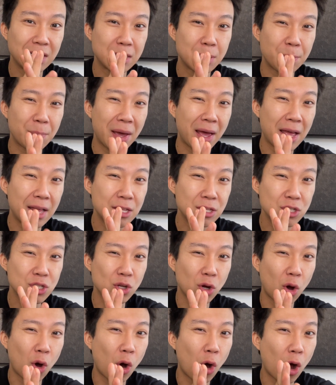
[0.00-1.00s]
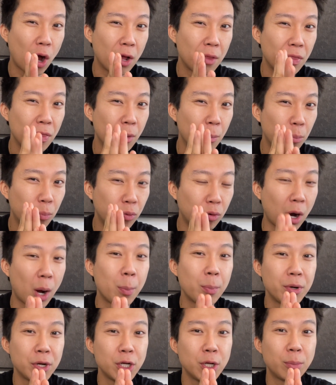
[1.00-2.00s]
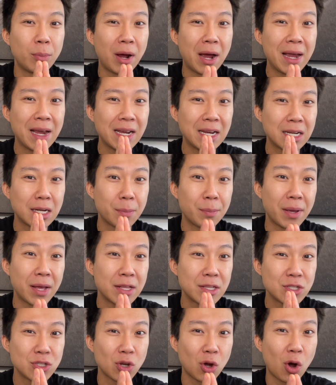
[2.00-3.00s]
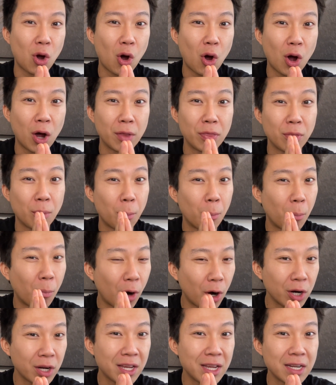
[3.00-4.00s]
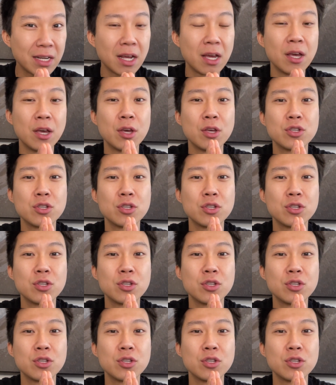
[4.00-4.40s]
It depends on the property you're buying and it depends on the market.